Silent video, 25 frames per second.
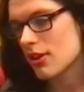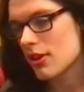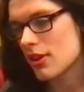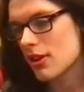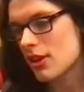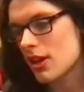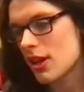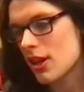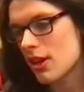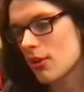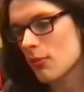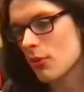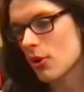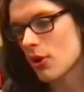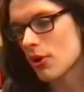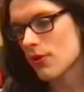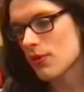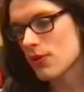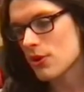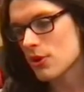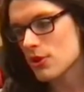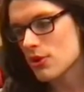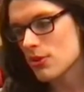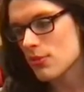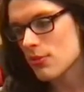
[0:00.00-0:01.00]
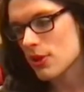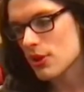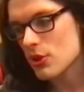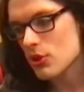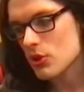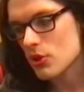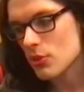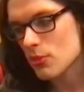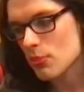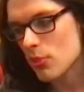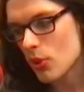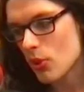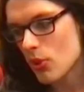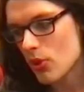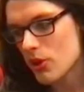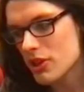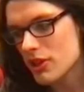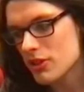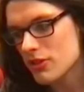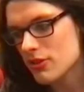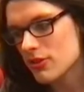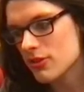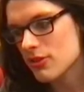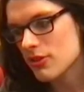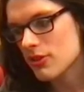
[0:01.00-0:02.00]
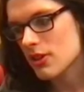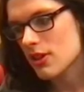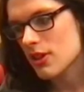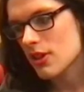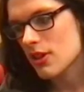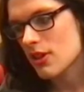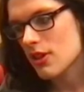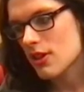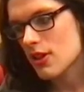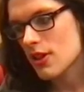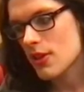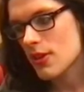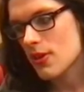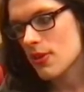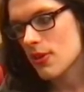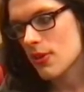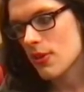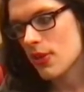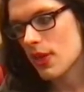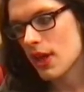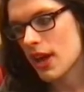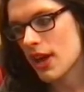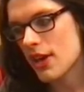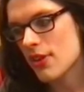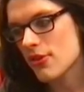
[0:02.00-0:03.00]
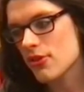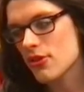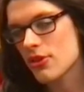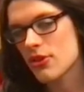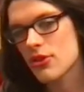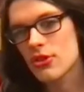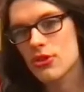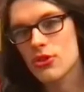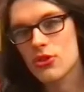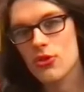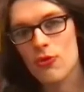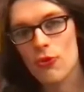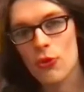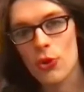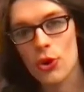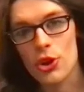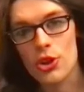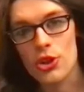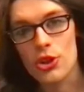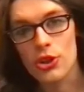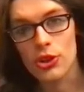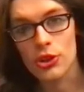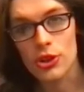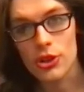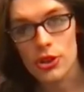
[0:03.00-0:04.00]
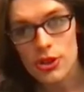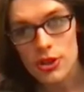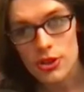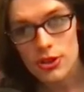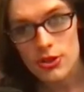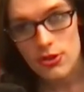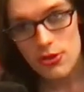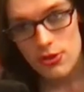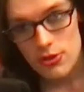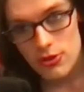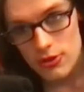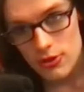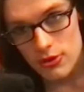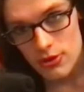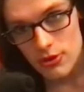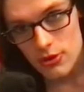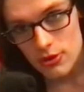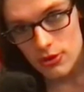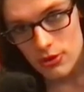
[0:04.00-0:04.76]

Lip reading: And Mark Fisher makes the point that for Deleuze,